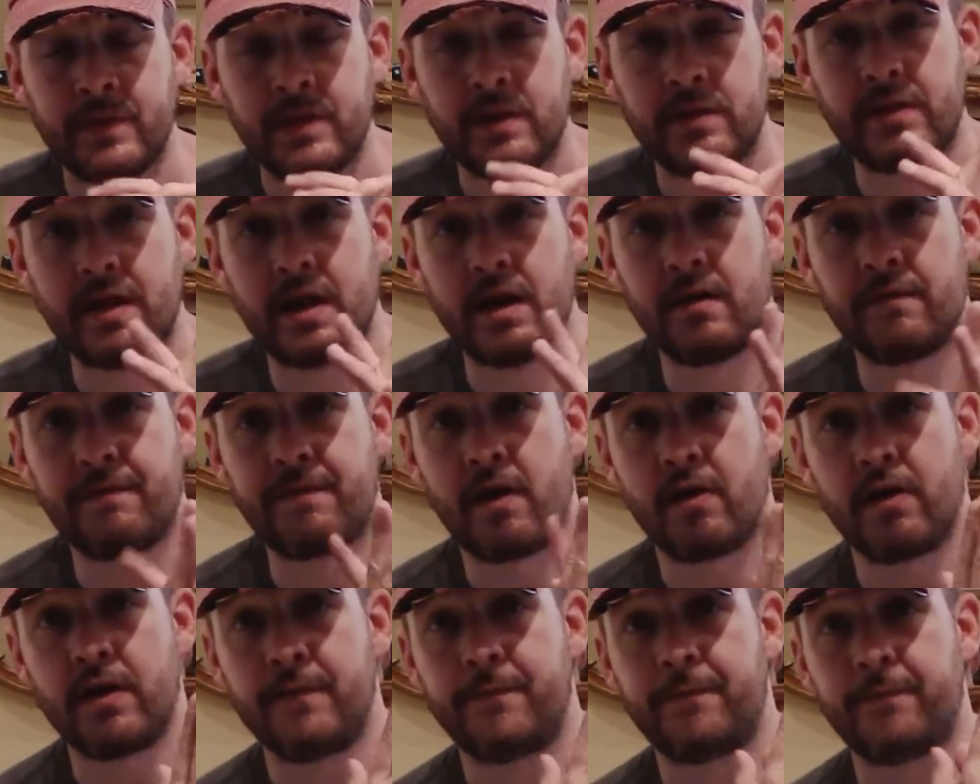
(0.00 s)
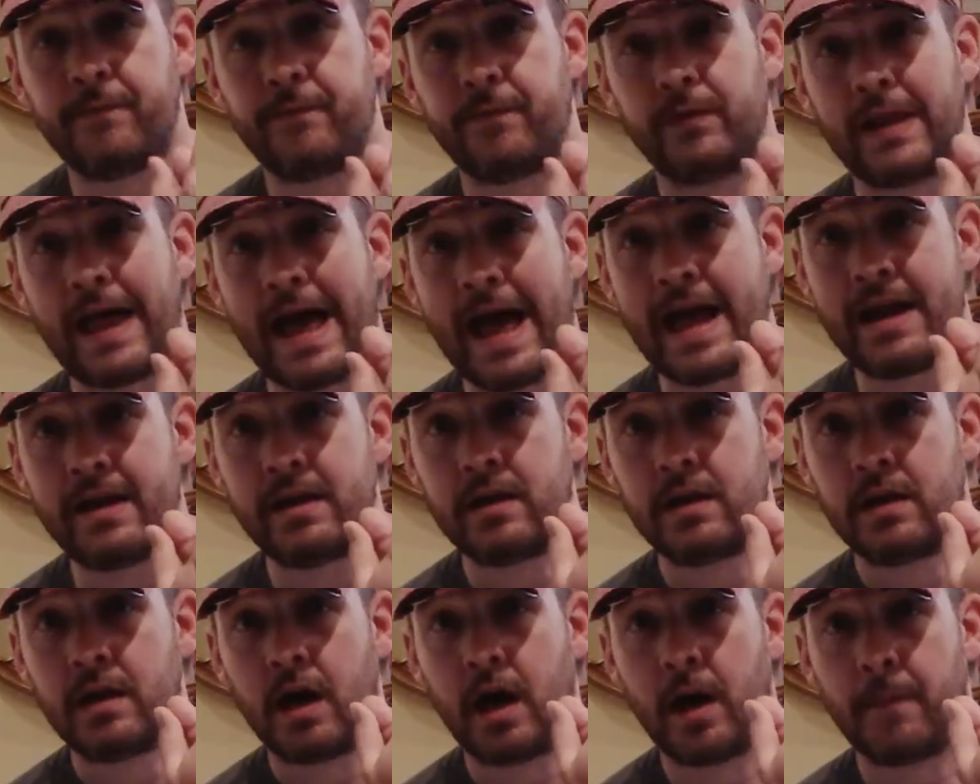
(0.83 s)
They're very flat
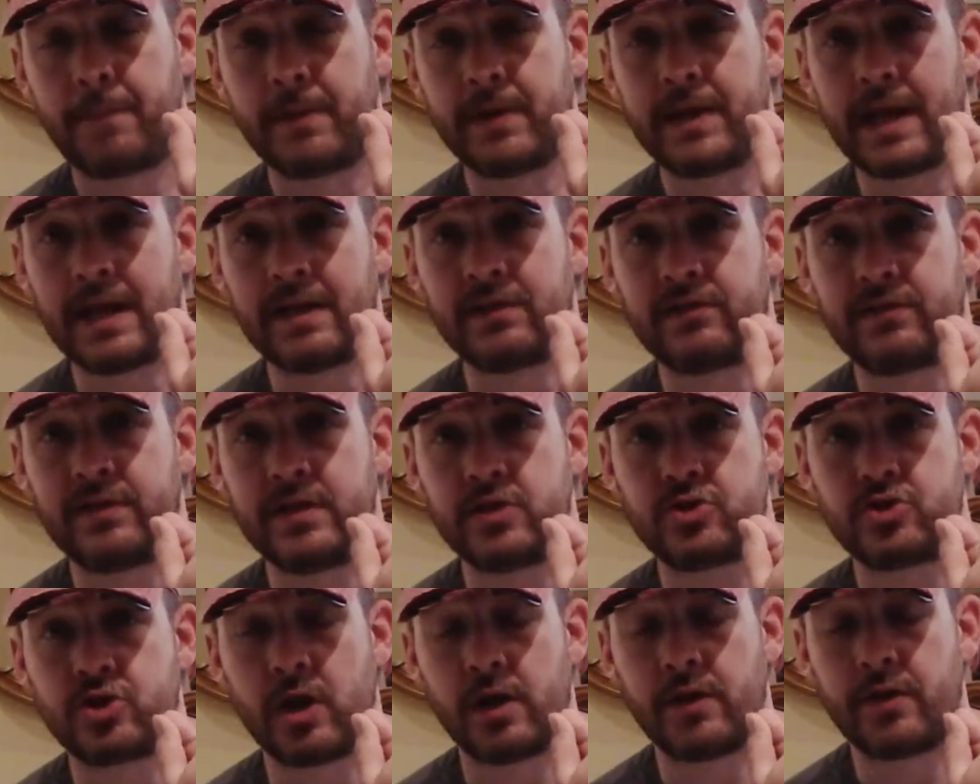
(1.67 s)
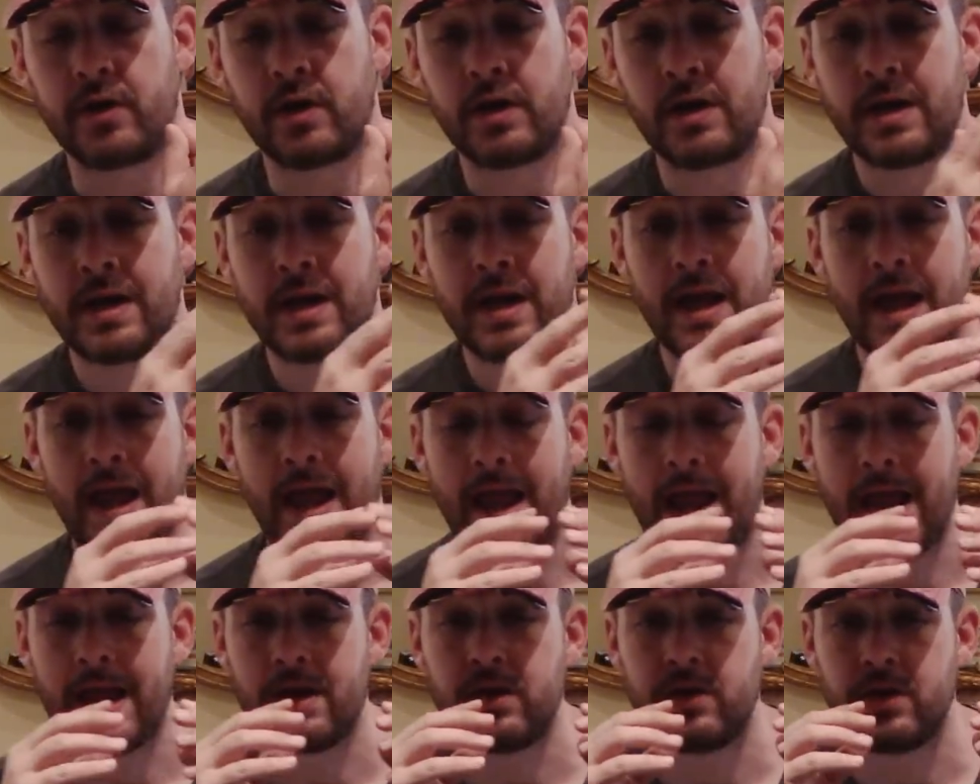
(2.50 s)
up against each other,
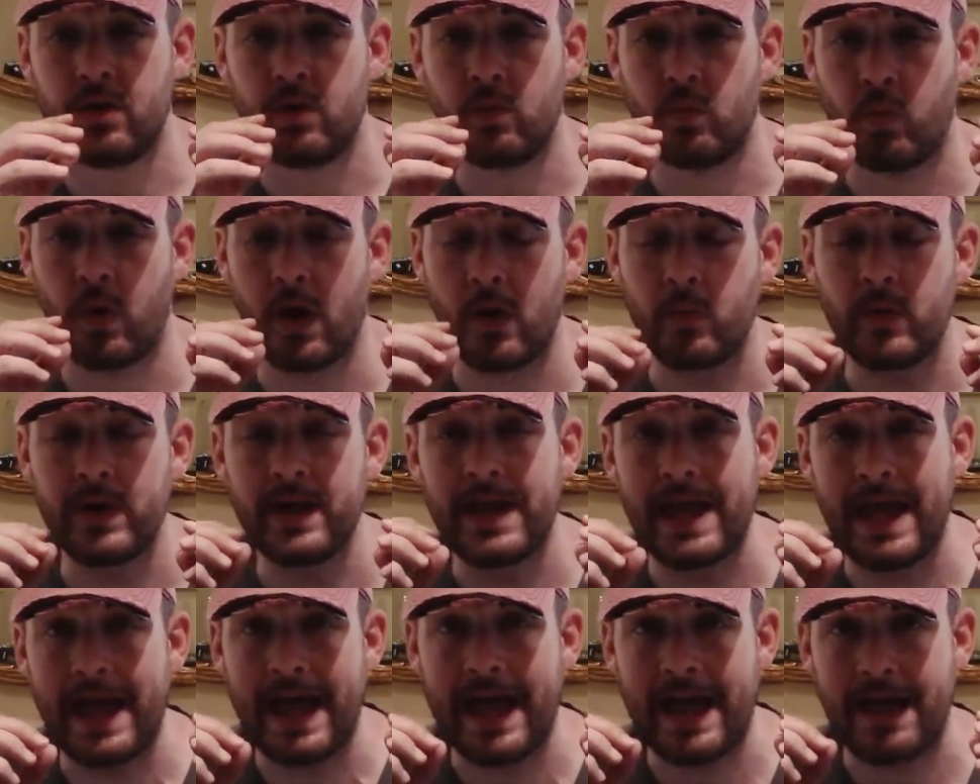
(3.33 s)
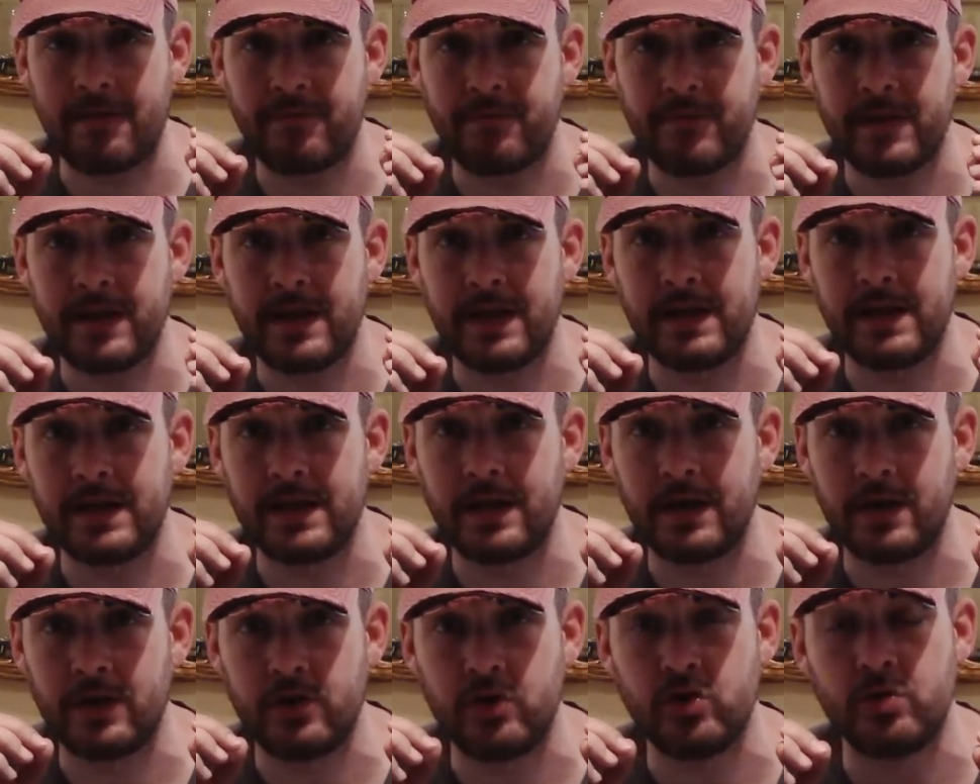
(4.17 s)
and what we have in
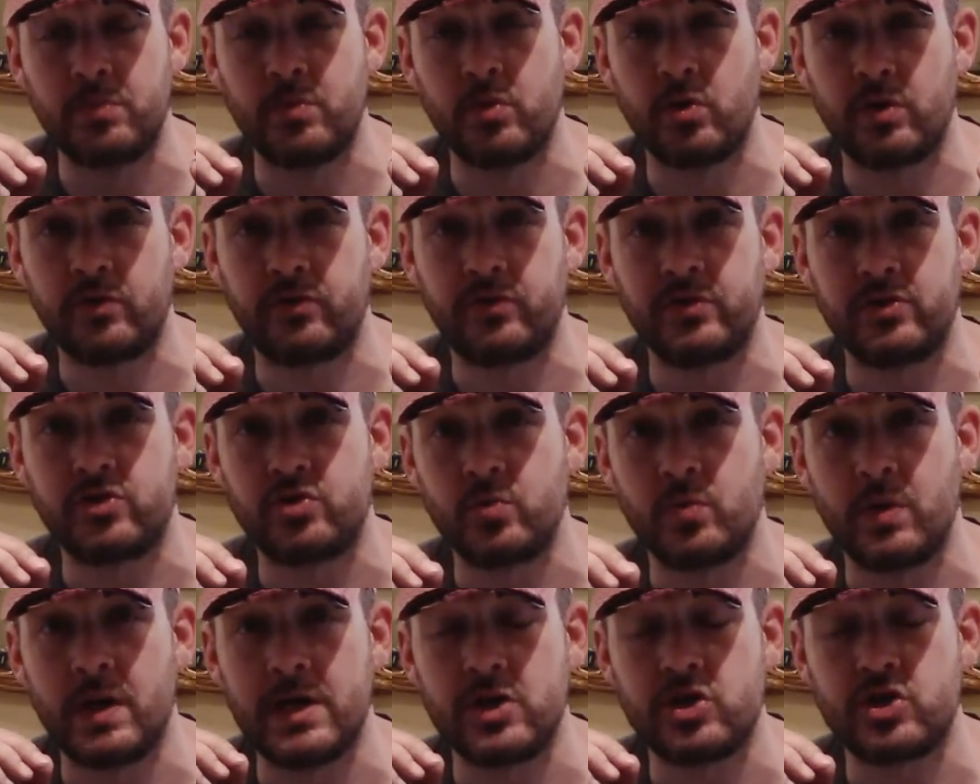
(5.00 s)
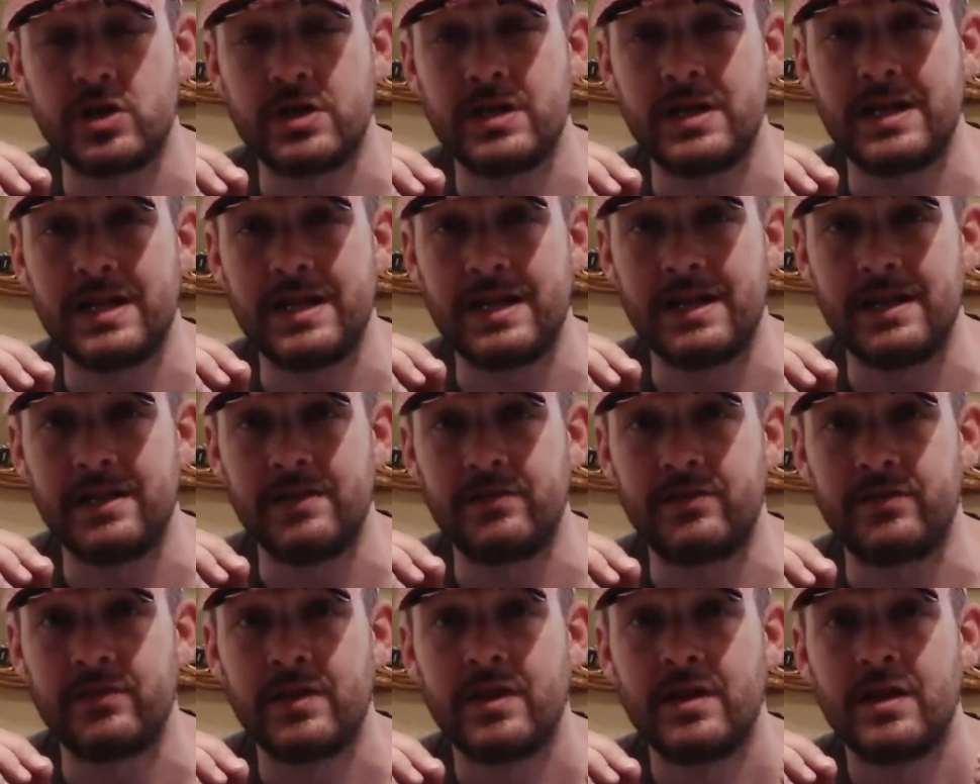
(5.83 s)
a humidor situation
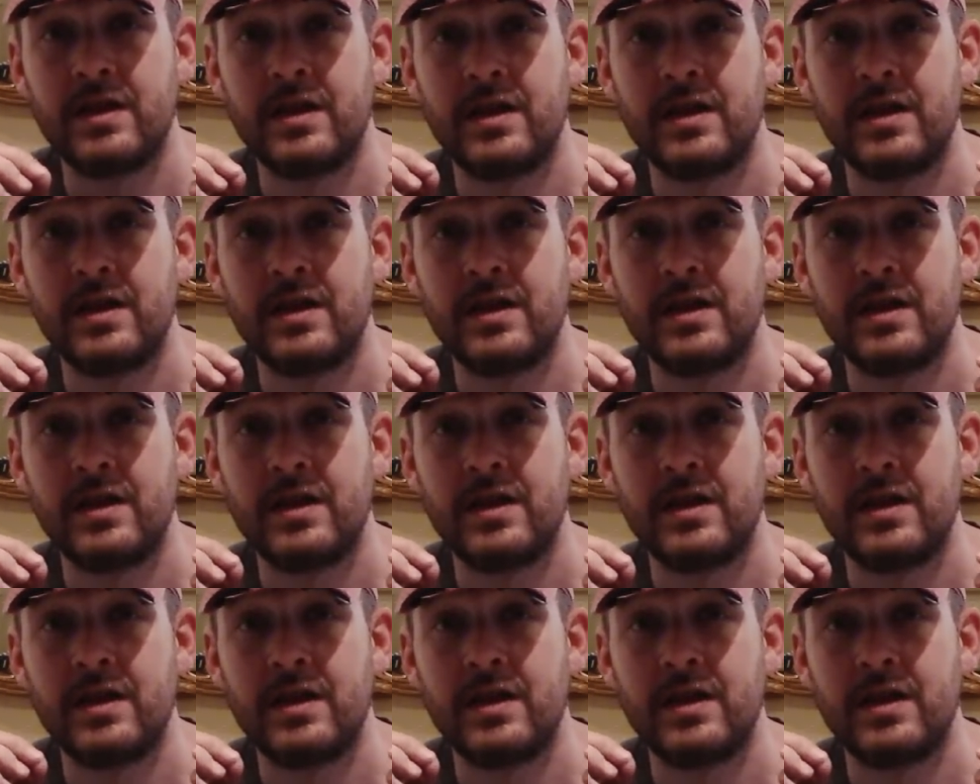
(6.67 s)
is